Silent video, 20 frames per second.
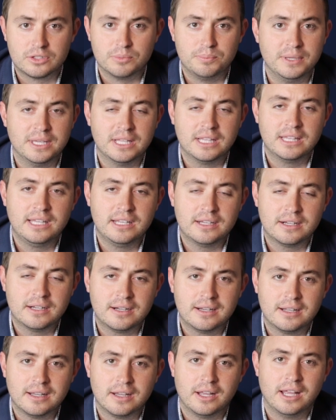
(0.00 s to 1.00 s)
to be a
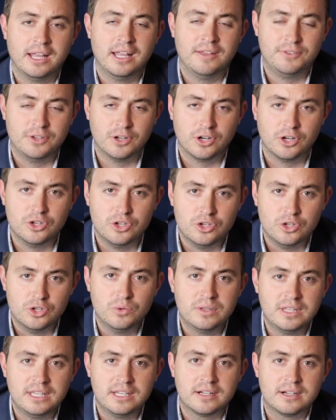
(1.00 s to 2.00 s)
leader, if you're a
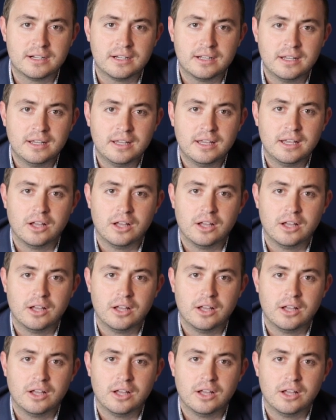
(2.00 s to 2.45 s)
new leader,